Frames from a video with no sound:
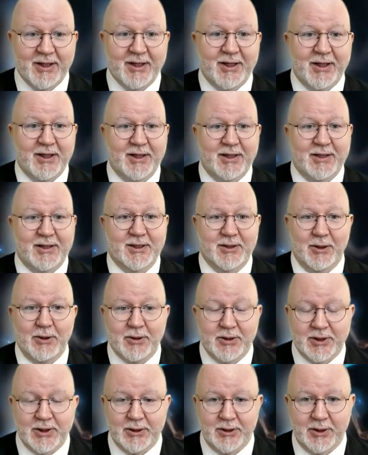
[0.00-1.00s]
is
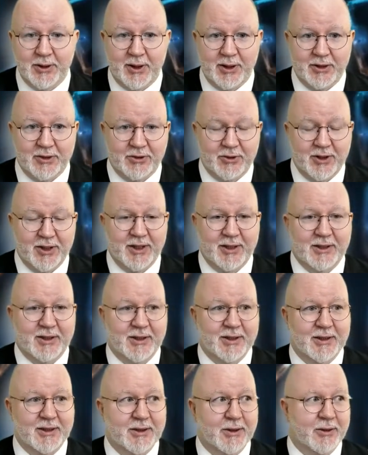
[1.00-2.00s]
also a contract, and in
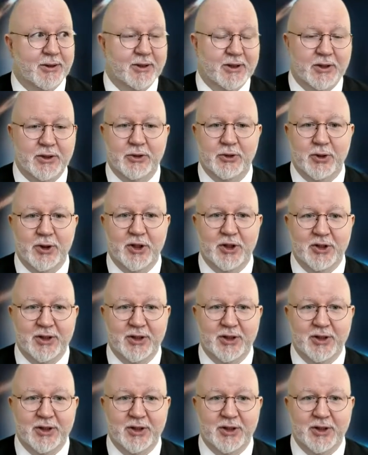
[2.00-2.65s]
a certain situation,